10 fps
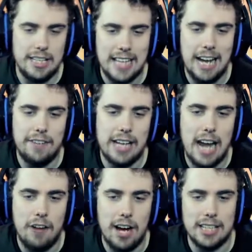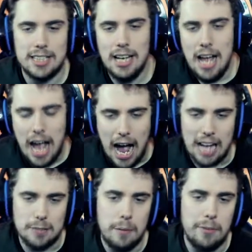David Neres
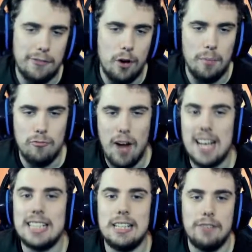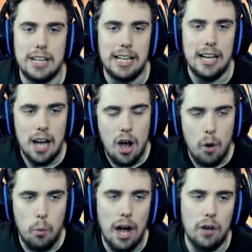has been performing relatively
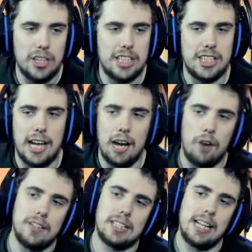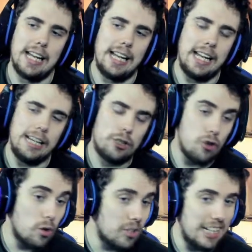well this year. Obviously, he
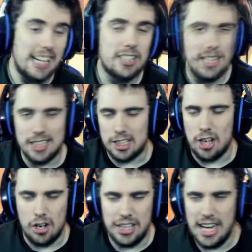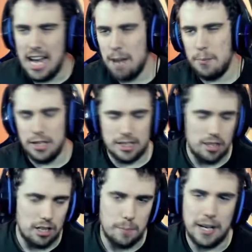struggled initially at the start of the year, but he
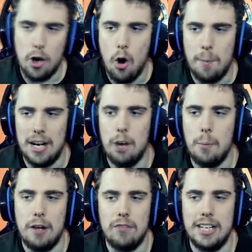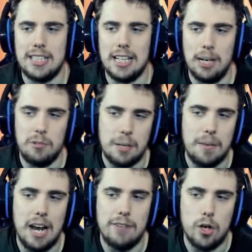started to pick it up a little bit recently with them
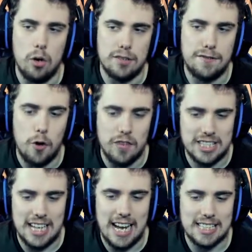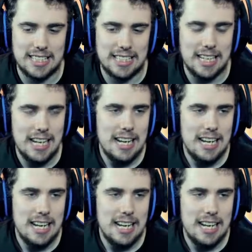11 goals, 4 assists,